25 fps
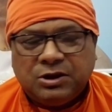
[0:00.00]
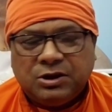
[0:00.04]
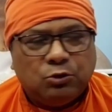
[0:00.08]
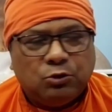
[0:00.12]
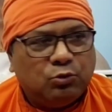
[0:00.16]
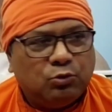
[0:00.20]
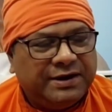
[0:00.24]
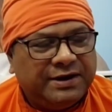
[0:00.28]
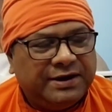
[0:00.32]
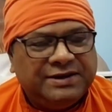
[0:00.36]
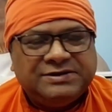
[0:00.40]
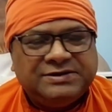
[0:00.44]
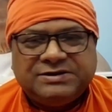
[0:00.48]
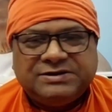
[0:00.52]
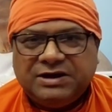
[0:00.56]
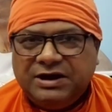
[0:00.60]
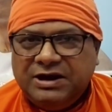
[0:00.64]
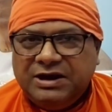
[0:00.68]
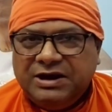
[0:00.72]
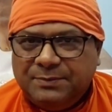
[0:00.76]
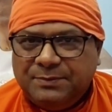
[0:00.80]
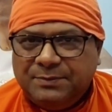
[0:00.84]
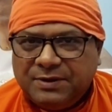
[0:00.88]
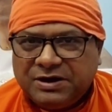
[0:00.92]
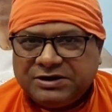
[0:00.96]
Now, what is
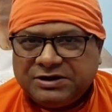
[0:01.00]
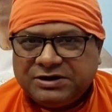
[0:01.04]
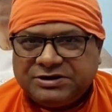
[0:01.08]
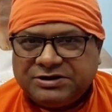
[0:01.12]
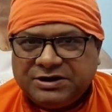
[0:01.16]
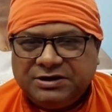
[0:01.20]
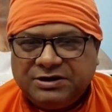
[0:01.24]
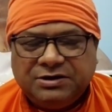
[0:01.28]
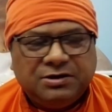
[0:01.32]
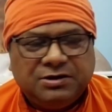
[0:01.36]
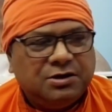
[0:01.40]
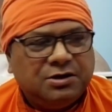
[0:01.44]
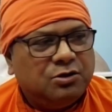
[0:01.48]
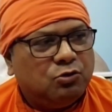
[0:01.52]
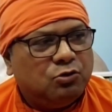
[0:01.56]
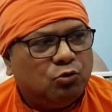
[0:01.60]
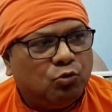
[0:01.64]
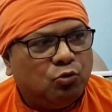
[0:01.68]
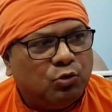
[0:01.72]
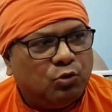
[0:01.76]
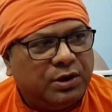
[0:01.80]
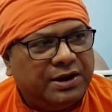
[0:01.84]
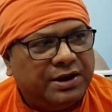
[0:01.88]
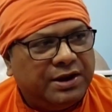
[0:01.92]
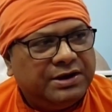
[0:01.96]
liberation?
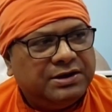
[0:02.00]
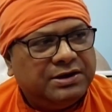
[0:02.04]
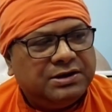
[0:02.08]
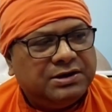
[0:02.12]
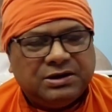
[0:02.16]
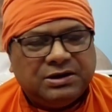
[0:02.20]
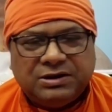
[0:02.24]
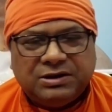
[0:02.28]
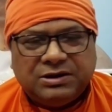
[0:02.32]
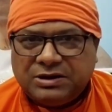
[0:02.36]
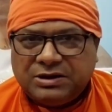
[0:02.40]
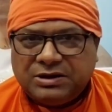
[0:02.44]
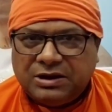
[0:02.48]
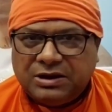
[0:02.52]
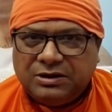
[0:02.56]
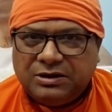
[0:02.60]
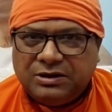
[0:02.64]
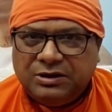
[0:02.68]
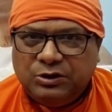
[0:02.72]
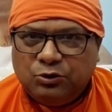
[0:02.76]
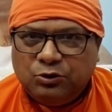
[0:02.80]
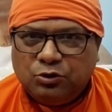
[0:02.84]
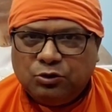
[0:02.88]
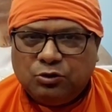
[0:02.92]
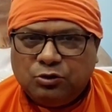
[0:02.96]
When,
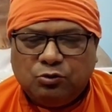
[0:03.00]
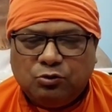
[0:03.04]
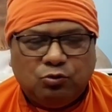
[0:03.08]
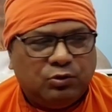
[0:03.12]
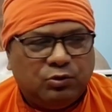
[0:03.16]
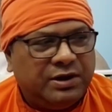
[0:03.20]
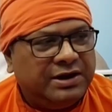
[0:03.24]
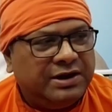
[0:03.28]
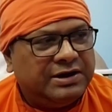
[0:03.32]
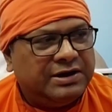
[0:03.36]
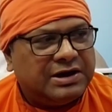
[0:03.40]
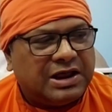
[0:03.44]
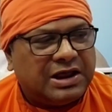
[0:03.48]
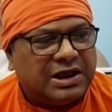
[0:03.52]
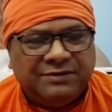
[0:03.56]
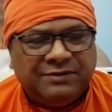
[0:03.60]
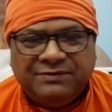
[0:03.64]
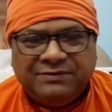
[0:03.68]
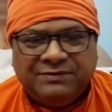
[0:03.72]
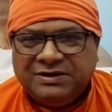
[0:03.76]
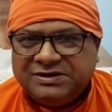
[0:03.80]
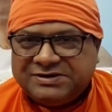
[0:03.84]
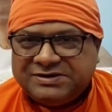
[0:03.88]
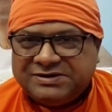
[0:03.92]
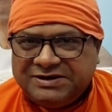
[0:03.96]
when
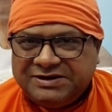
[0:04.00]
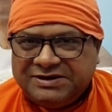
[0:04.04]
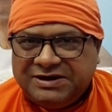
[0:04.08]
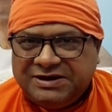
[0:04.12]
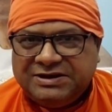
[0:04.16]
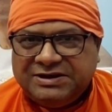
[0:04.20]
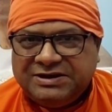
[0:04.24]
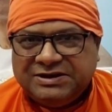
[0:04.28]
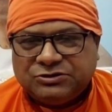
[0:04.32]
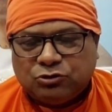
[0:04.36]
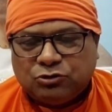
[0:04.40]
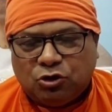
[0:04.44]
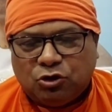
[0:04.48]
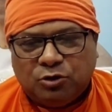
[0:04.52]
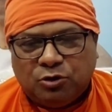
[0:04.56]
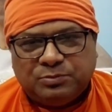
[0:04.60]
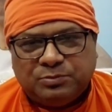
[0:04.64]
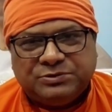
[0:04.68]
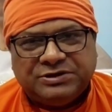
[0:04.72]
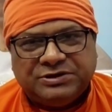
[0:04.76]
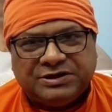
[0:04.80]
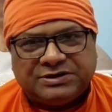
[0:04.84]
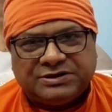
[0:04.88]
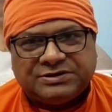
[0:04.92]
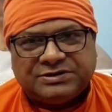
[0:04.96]
I will see these
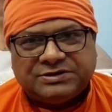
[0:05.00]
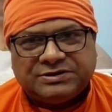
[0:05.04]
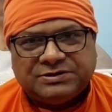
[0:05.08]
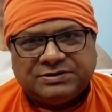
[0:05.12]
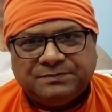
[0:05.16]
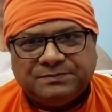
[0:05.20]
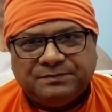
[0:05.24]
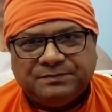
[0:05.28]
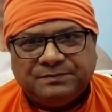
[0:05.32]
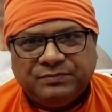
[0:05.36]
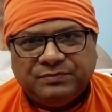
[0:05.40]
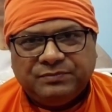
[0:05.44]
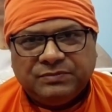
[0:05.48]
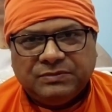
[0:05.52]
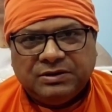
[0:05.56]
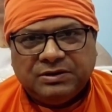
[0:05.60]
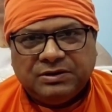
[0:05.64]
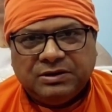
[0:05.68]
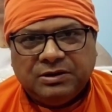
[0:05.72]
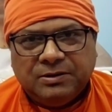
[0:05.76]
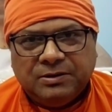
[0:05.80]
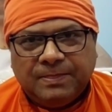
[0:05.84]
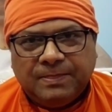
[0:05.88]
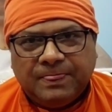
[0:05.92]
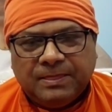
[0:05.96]
objects
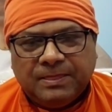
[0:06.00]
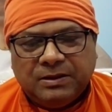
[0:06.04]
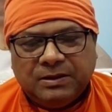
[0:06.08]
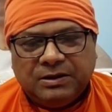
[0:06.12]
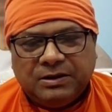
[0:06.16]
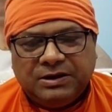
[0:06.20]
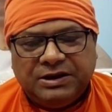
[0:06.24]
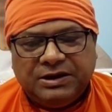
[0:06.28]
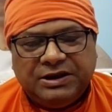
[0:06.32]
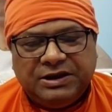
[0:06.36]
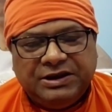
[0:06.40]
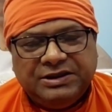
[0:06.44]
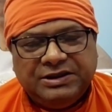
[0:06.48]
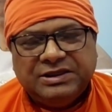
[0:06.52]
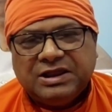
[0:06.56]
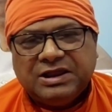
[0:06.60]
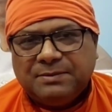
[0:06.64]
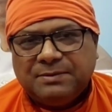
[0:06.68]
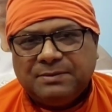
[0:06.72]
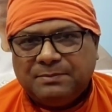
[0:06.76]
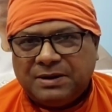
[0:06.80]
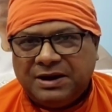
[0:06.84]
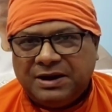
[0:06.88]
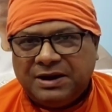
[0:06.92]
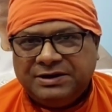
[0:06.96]

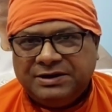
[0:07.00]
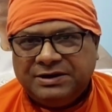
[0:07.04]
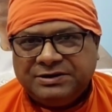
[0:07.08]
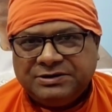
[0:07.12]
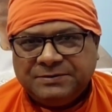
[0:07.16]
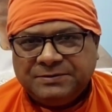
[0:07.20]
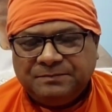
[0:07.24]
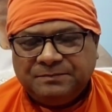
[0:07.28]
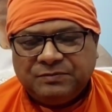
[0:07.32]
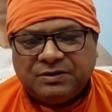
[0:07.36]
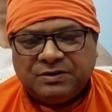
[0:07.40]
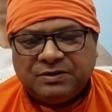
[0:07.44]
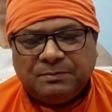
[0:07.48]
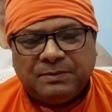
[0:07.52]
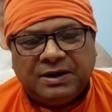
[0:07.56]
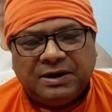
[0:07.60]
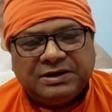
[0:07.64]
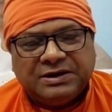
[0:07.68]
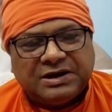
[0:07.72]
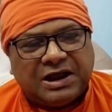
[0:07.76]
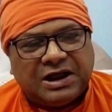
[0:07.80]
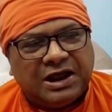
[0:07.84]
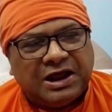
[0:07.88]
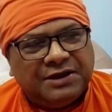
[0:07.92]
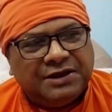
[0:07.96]
in the mind,
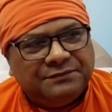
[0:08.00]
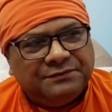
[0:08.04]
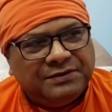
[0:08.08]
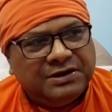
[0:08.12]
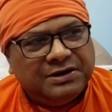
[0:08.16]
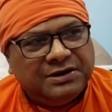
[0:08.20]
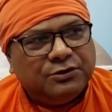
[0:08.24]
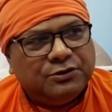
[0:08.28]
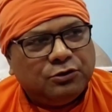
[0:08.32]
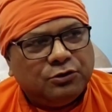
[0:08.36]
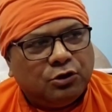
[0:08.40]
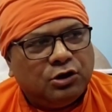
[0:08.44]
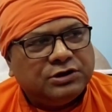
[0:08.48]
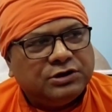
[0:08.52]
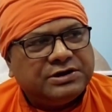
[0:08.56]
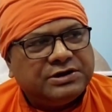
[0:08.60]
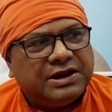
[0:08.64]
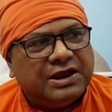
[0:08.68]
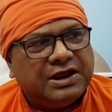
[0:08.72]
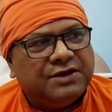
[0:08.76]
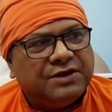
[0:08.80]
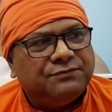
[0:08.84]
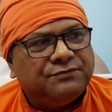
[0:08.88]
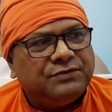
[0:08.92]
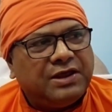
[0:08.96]
but I will
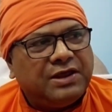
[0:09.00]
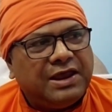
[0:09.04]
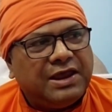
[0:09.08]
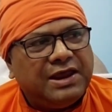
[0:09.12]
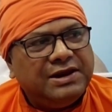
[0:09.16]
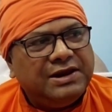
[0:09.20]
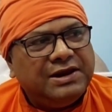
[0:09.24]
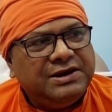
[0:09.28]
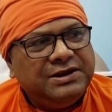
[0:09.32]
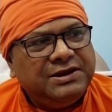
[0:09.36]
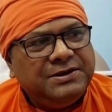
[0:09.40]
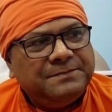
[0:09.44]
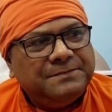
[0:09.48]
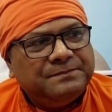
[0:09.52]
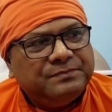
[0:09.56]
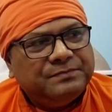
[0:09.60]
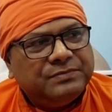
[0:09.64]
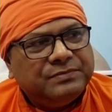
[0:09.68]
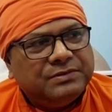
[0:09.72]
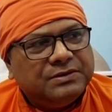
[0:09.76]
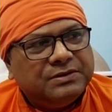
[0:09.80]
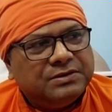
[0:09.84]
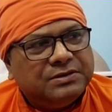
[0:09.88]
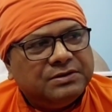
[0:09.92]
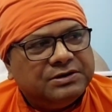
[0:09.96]
not have any,
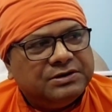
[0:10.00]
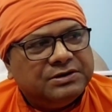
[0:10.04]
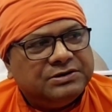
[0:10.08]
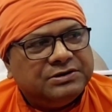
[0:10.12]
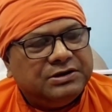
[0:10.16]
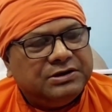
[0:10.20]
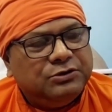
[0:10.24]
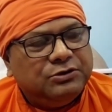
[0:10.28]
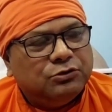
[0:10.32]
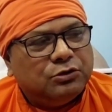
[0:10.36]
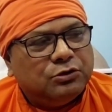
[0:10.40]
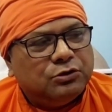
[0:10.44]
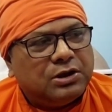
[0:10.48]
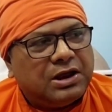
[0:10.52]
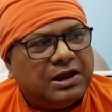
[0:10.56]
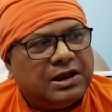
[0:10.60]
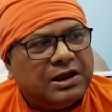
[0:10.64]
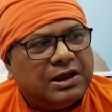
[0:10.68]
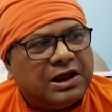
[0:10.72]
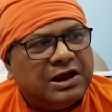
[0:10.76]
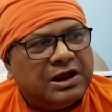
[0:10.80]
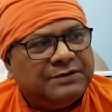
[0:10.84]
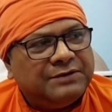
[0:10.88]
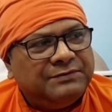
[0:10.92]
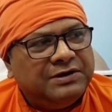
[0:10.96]

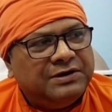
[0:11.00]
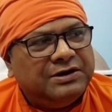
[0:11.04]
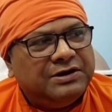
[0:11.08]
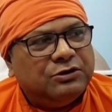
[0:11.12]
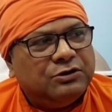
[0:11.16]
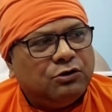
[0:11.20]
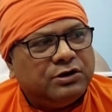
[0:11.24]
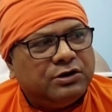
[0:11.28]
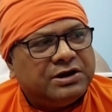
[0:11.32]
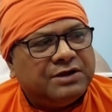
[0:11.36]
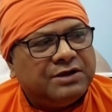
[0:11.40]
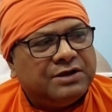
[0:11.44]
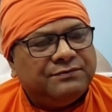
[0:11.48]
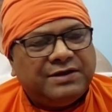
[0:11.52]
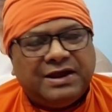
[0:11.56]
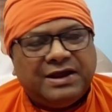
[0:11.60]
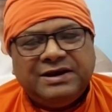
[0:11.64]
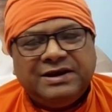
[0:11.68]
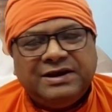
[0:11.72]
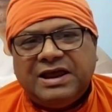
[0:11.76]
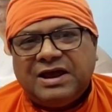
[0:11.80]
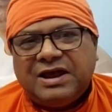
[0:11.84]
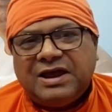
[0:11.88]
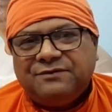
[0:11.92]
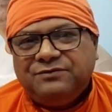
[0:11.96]
I will not have
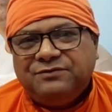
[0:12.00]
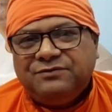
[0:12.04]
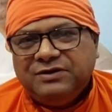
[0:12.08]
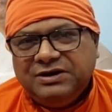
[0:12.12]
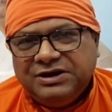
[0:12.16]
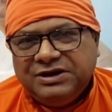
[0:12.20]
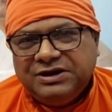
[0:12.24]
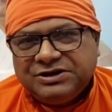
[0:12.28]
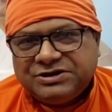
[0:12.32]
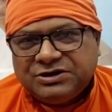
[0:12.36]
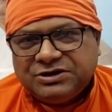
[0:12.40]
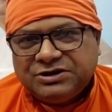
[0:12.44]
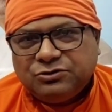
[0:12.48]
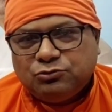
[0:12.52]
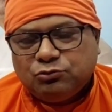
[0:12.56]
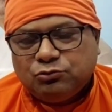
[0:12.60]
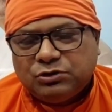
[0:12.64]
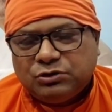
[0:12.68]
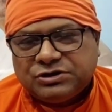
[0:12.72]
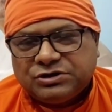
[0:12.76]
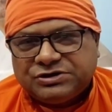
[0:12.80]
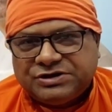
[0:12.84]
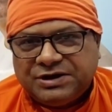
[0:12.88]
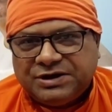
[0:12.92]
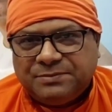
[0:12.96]
any affiliation
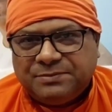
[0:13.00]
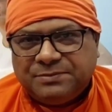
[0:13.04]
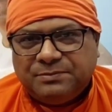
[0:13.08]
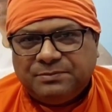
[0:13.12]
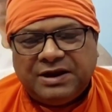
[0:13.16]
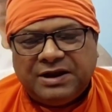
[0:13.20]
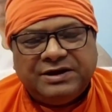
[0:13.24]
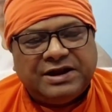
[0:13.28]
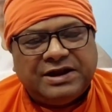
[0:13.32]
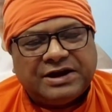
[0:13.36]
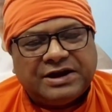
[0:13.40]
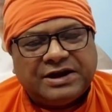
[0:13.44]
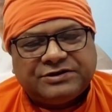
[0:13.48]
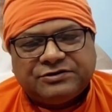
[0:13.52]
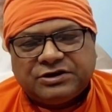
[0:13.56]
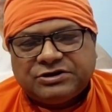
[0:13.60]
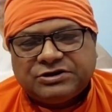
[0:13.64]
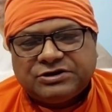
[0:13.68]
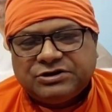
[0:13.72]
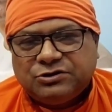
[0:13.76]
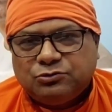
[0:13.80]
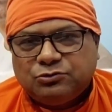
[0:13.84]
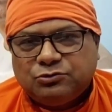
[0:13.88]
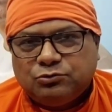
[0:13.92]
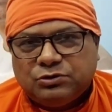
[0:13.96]
towards them, any
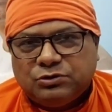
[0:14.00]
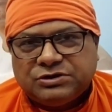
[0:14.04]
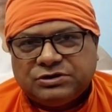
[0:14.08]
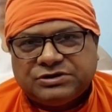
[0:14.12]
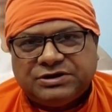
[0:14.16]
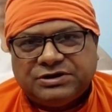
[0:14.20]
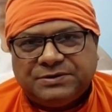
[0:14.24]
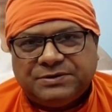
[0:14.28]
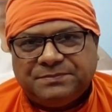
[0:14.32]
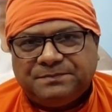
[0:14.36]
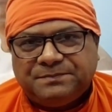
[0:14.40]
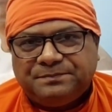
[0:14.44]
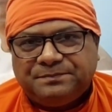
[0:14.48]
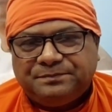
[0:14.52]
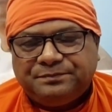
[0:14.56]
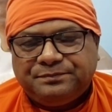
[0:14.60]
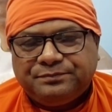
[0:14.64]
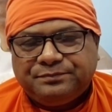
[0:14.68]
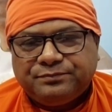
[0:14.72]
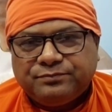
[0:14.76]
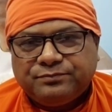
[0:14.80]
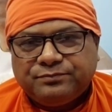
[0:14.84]
attraction towards them.